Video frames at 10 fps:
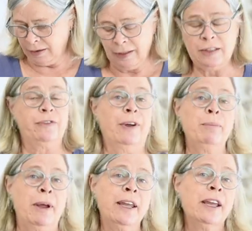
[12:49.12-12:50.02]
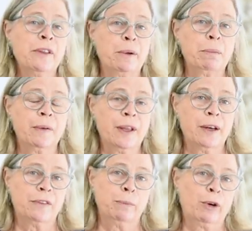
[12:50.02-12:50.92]
It's fun making them, but then
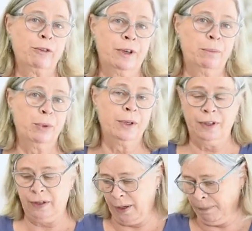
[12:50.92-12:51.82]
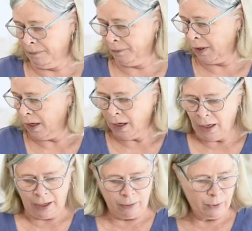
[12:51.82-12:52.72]
it's more fun printing them.
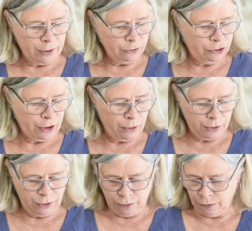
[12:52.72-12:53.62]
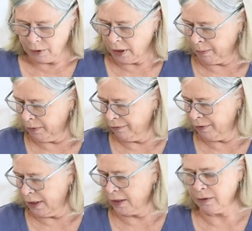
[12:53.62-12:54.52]
I want to show you a couple of
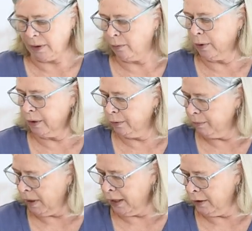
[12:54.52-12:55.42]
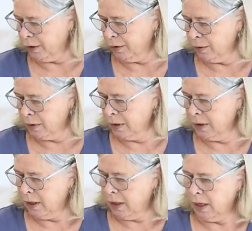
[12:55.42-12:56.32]
things. I want to remind you
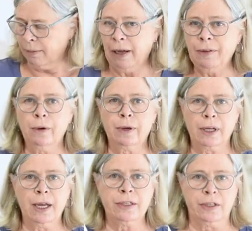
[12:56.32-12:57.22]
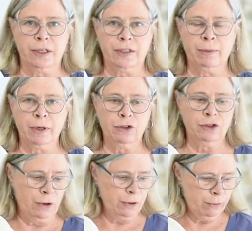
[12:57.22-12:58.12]
about the organza because I'm going to
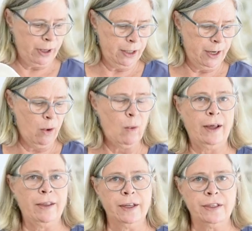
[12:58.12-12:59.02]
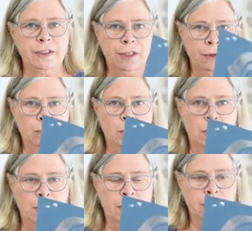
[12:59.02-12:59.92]
show you right now why this didn't
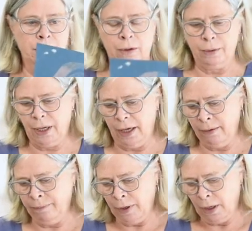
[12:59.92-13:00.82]
work, okay?